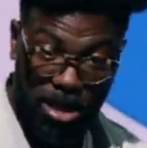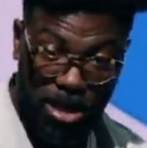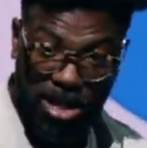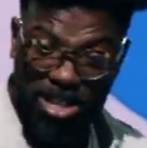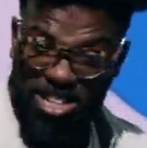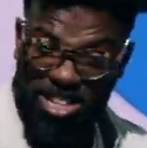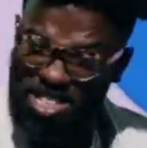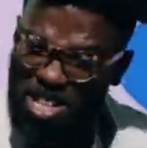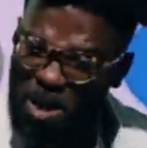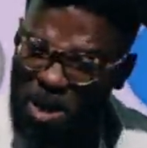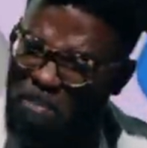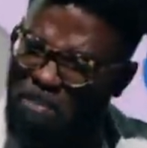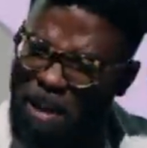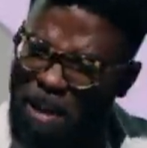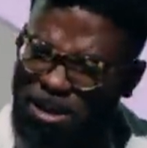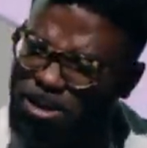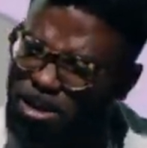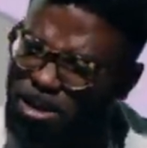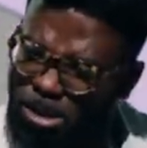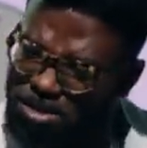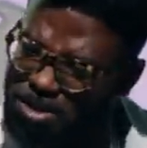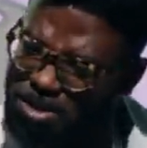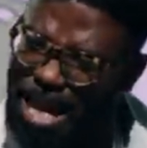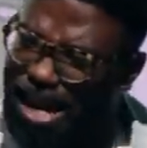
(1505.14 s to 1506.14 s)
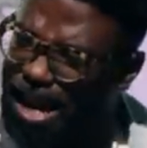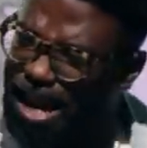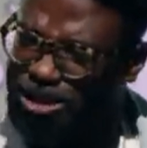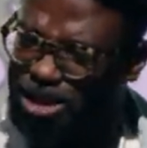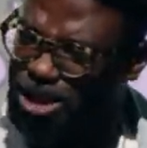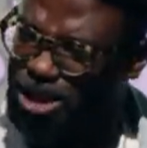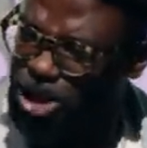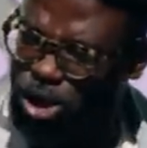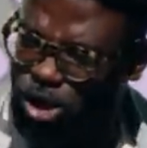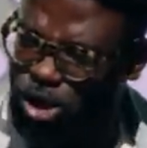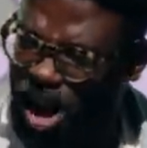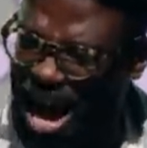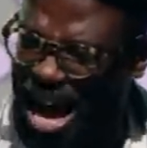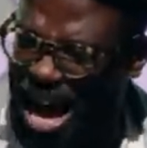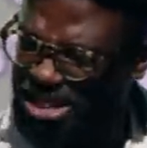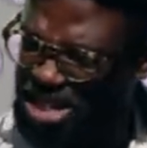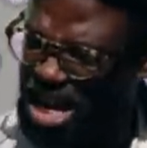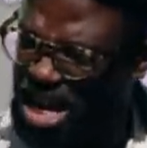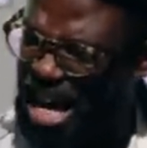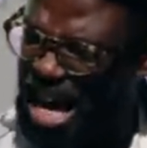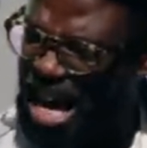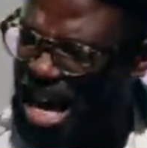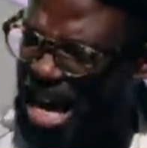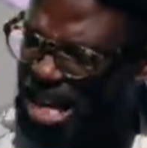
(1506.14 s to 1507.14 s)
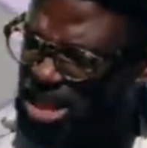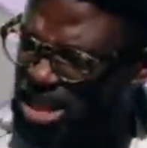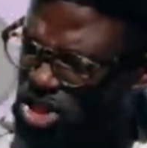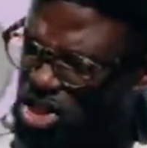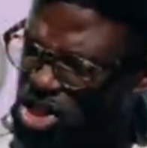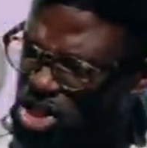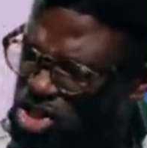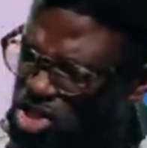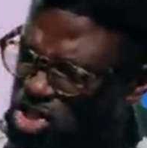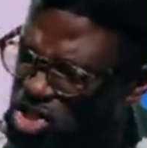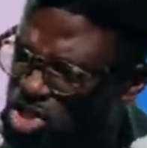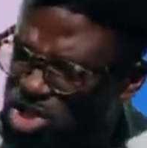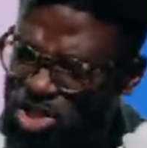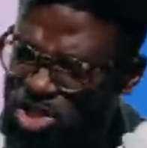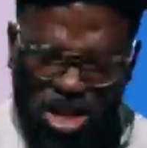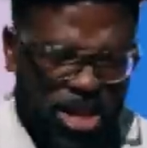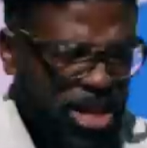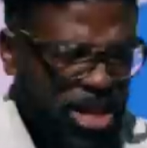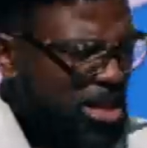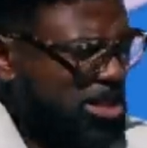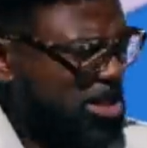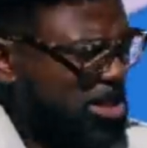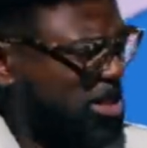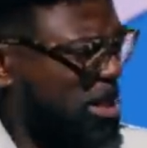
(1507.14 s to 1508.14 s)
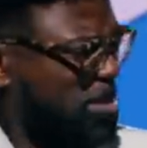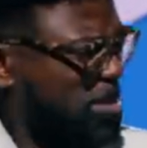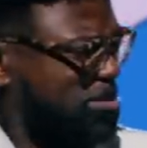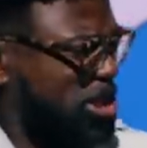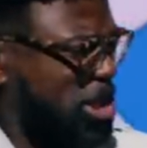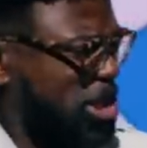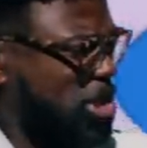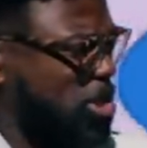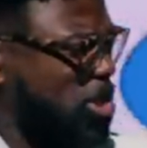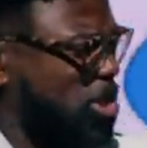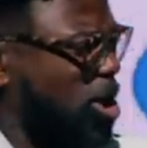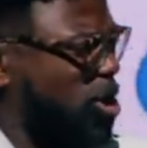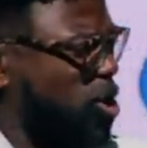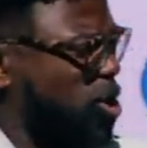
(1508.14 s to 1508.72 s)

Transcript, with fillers: Something about don't take out the trash. It just, something just started